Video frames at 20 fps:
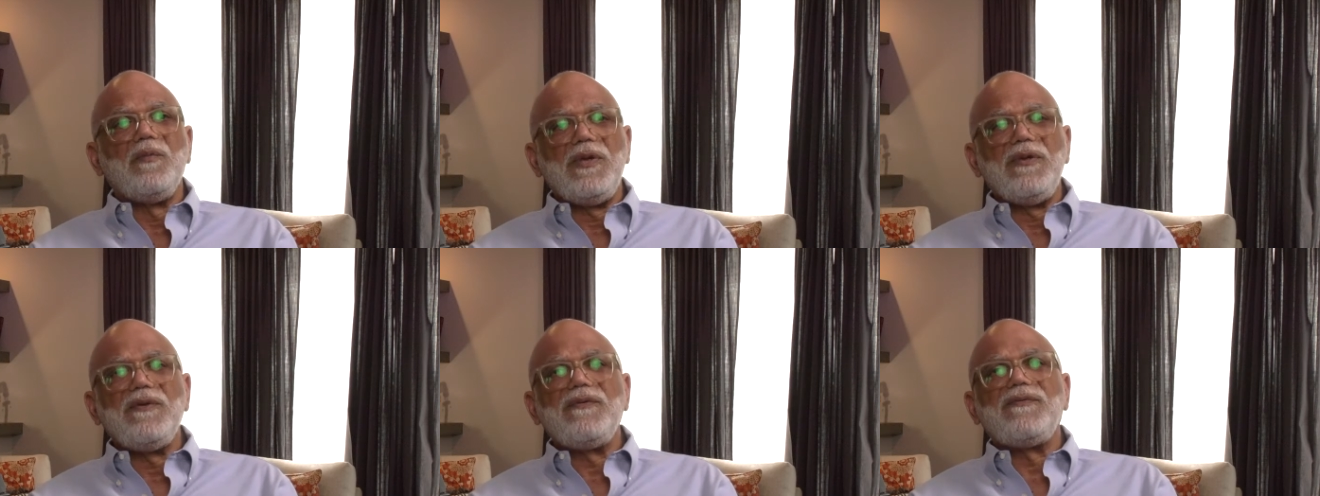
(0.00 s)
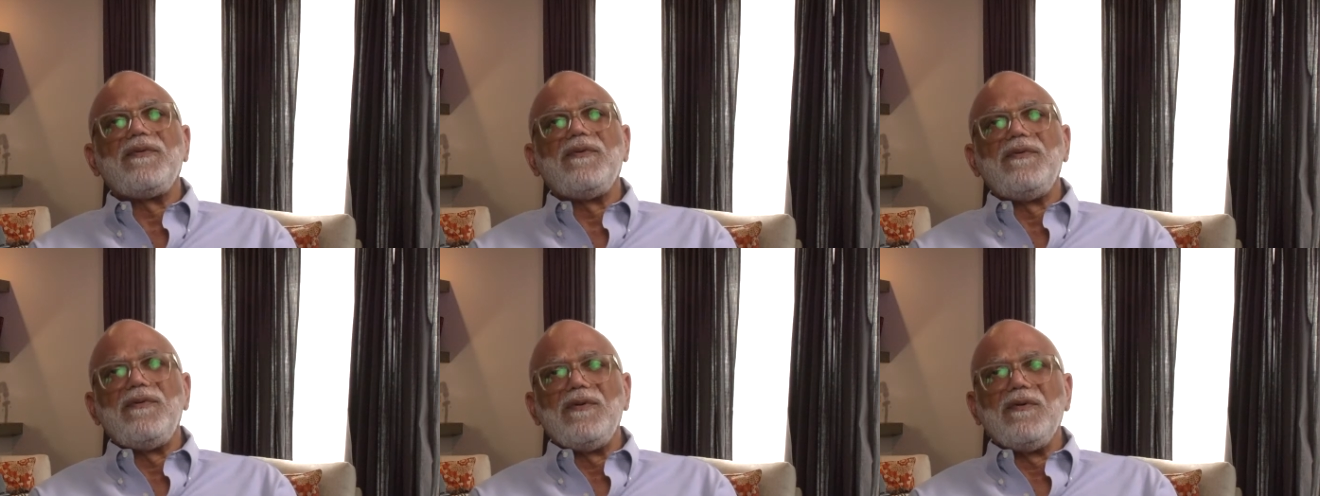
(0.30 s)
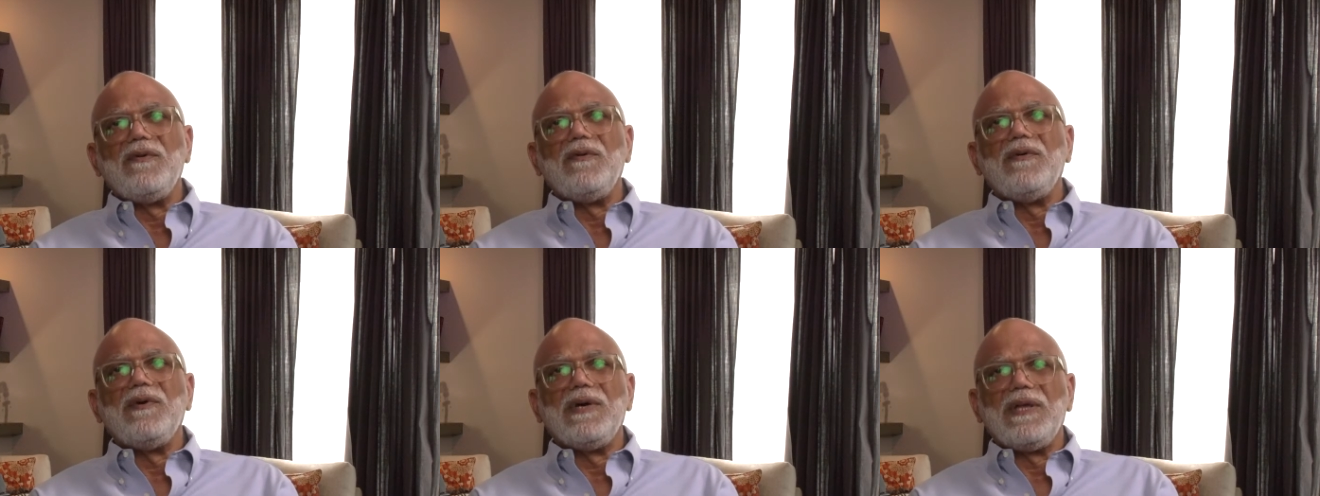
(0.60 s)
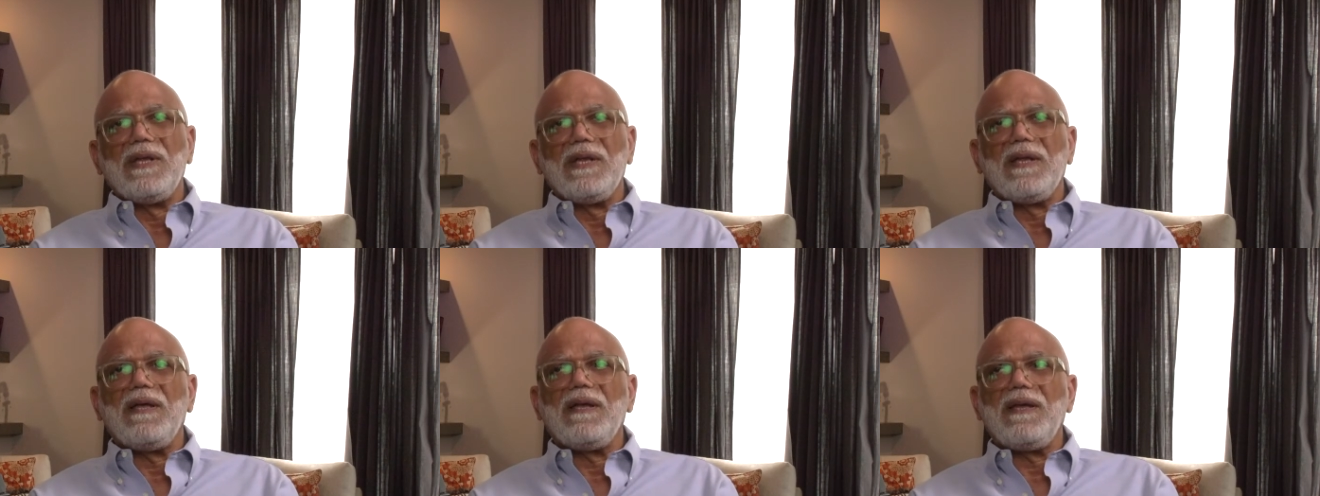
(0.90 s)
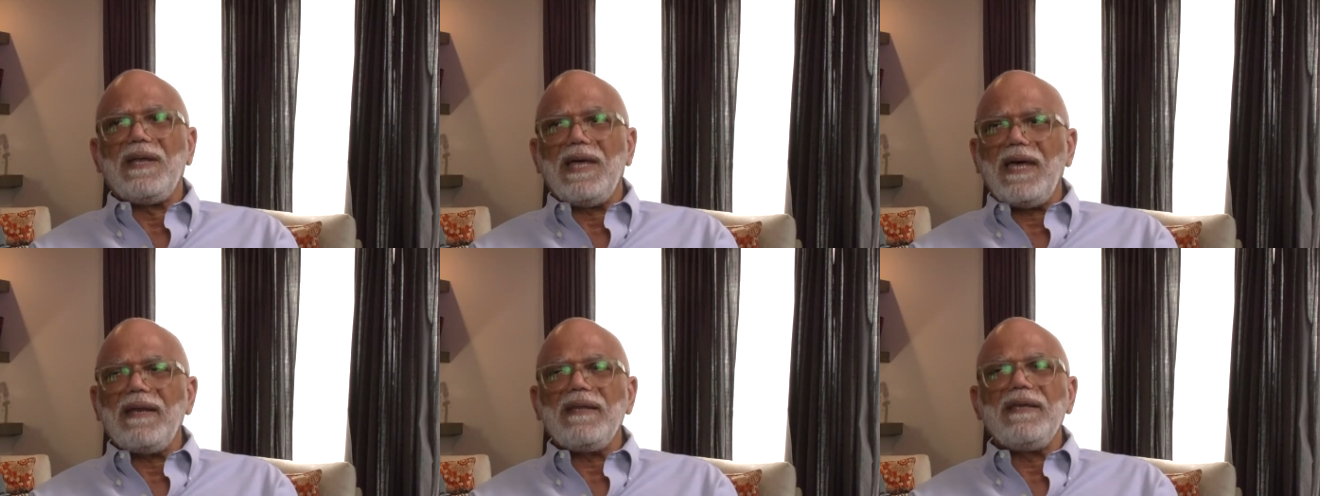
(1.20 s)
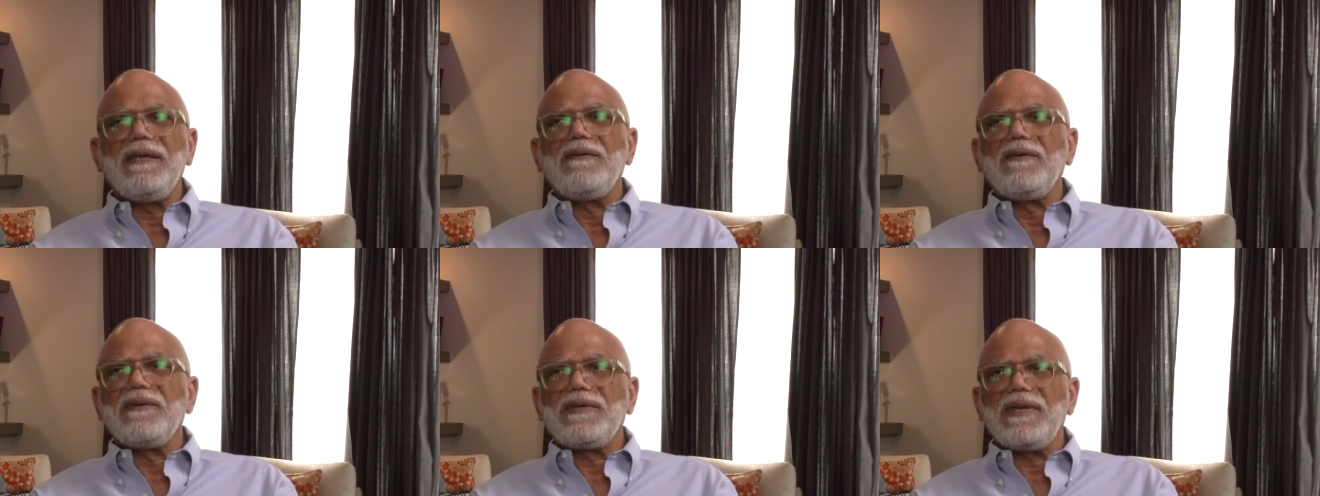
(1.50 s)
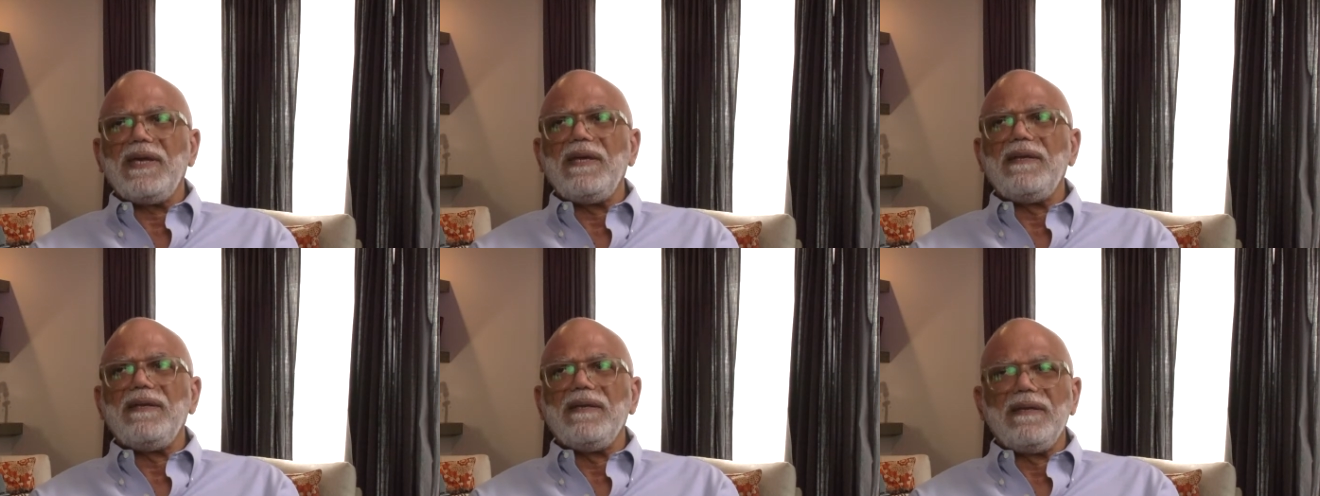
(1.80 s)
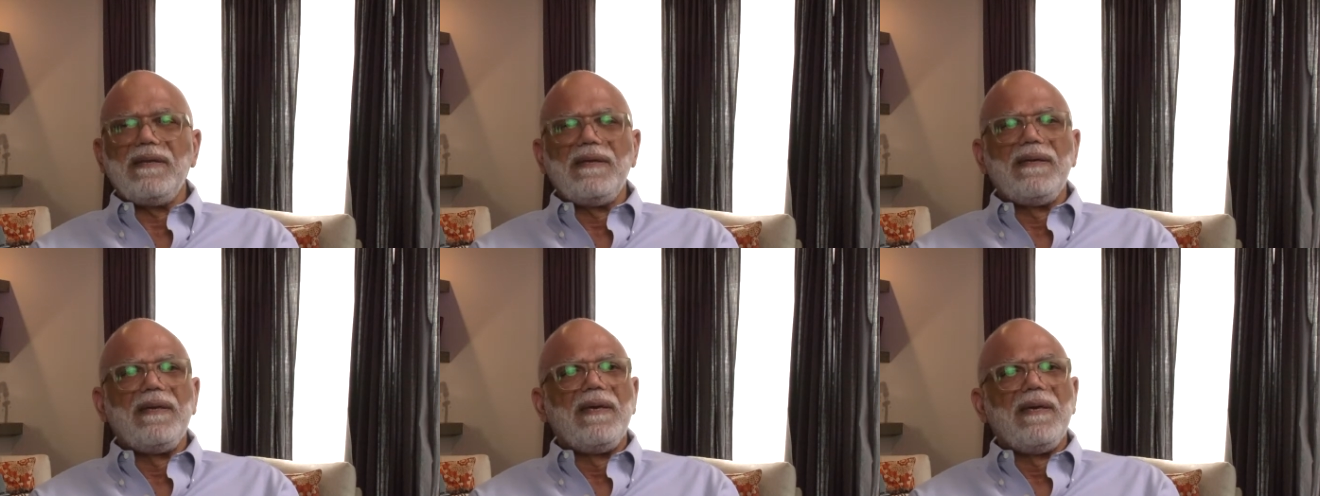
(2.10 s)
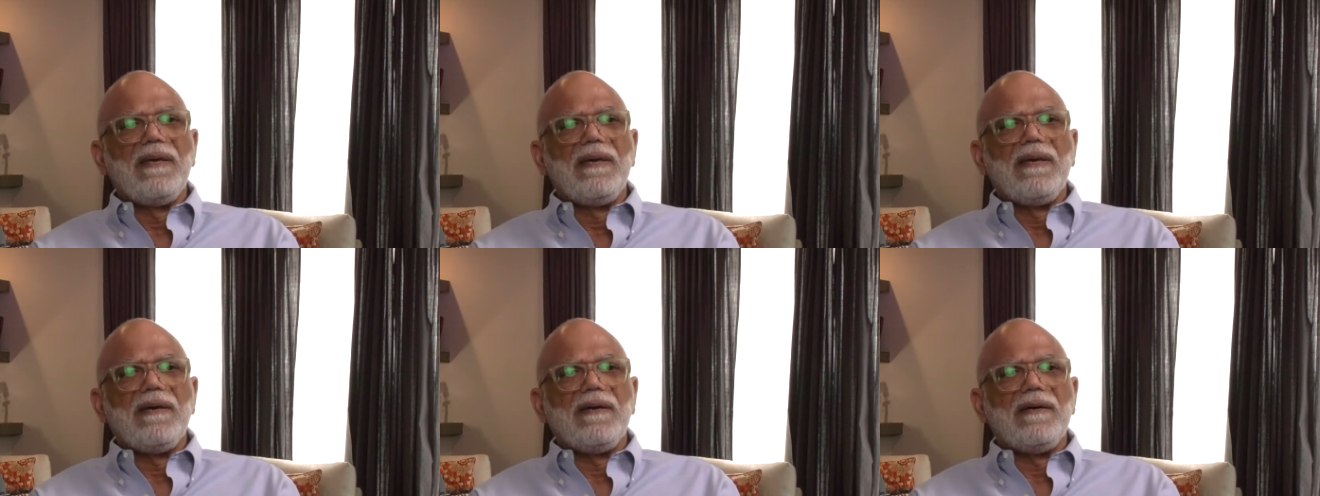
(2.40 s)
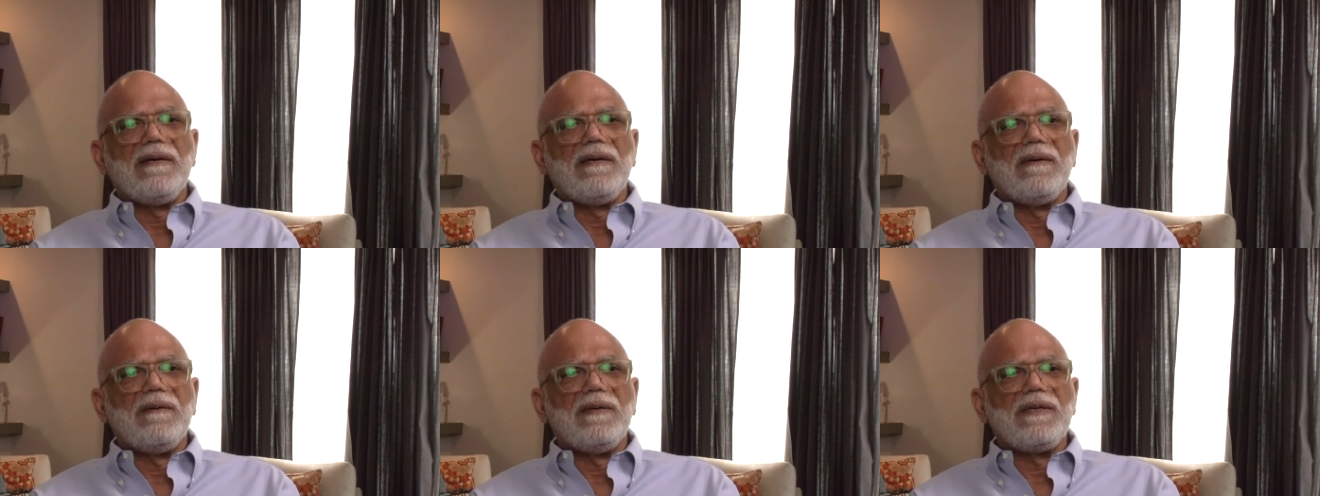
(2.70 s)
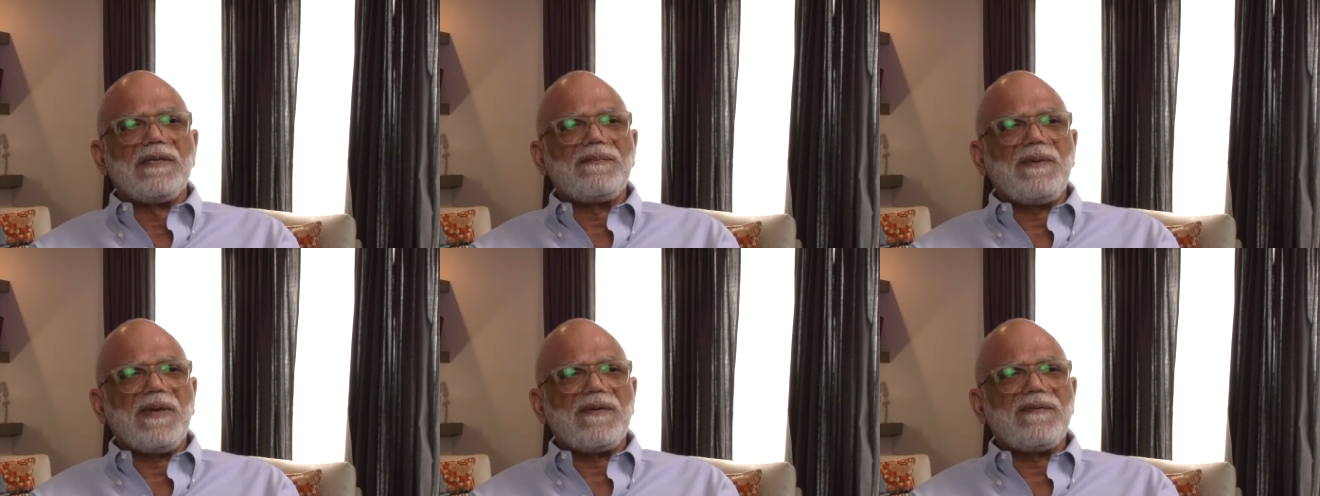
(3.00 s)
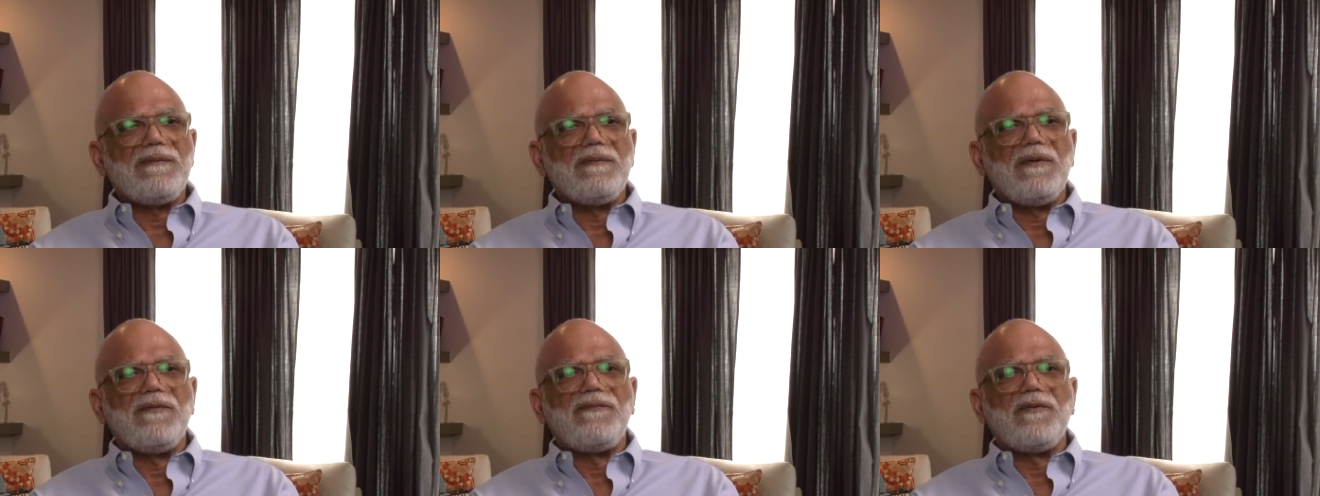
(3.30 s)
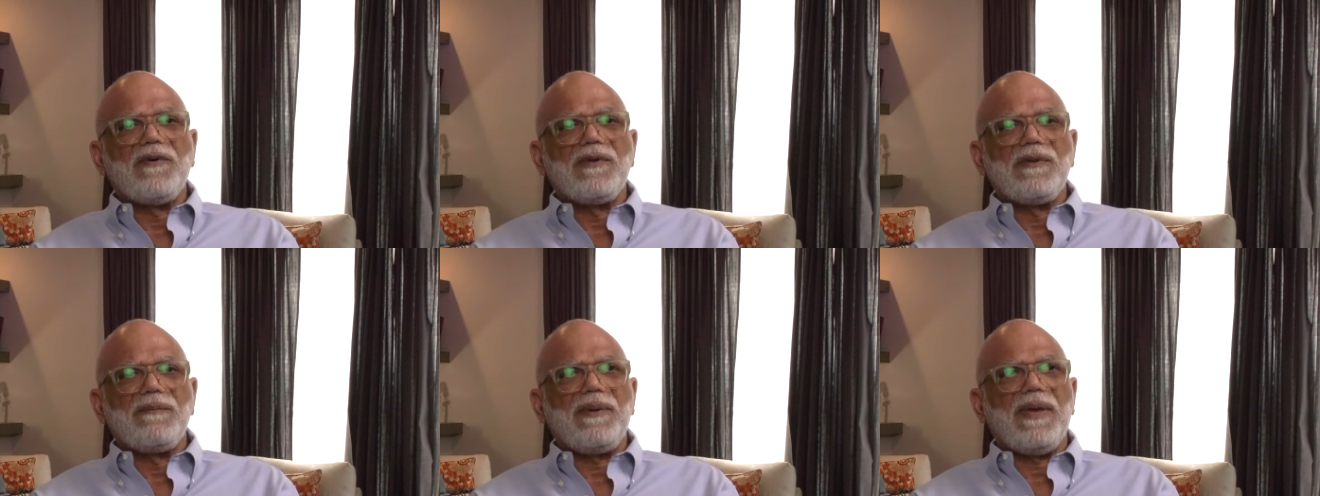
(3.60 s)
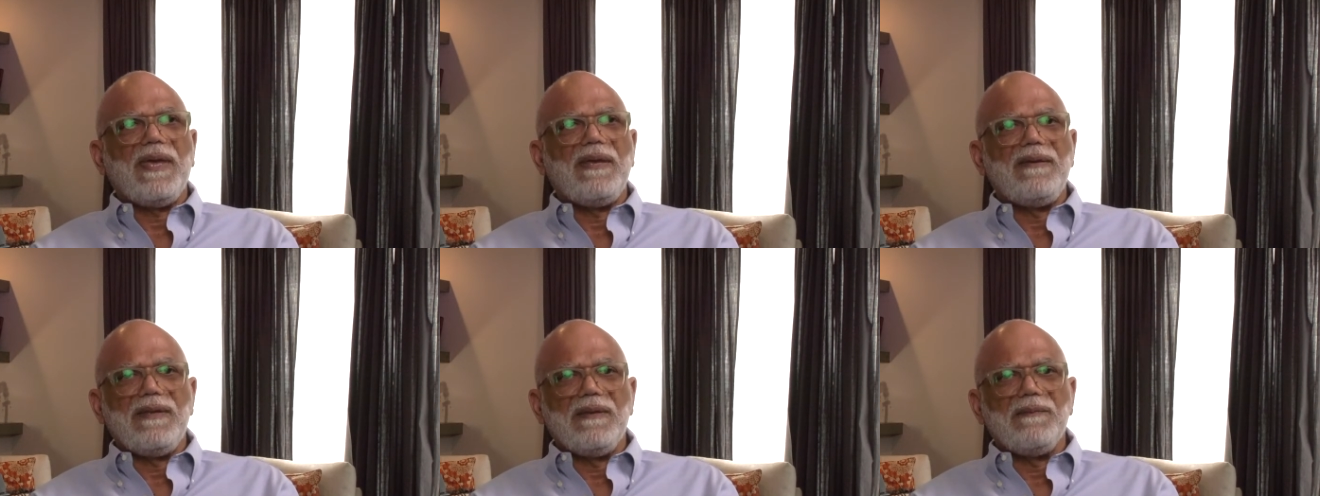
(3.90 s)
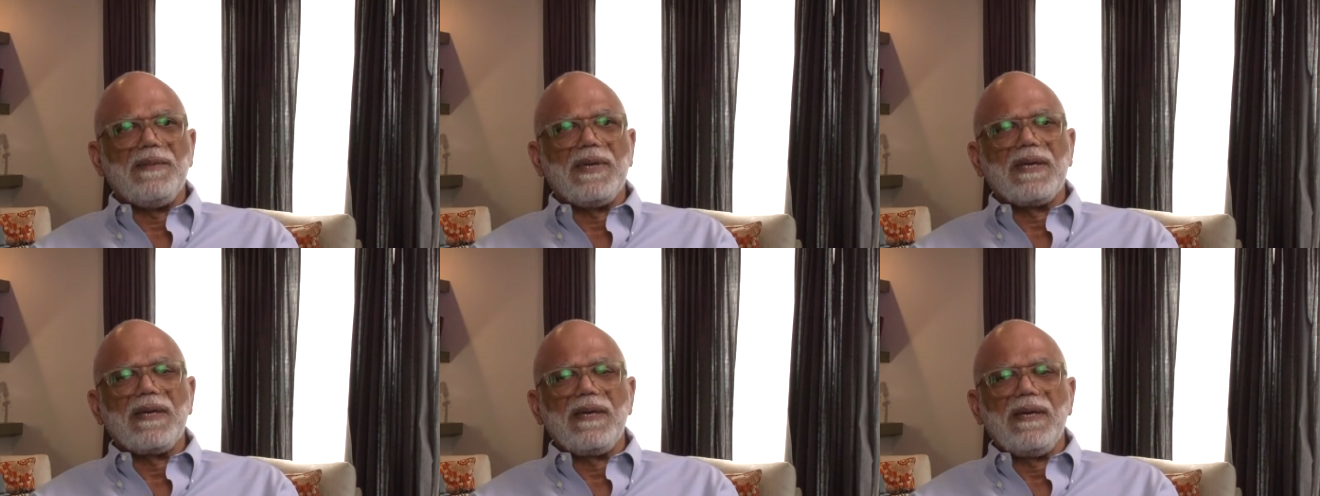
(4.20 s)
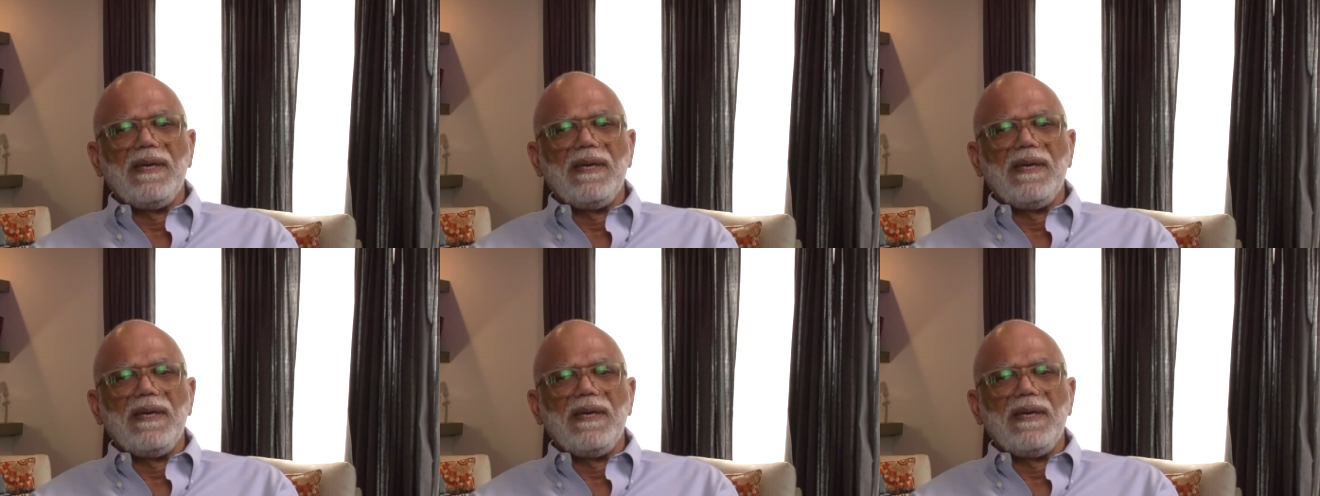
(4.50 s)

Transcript: we used to do a lot of entertaining, especially before the pandemic.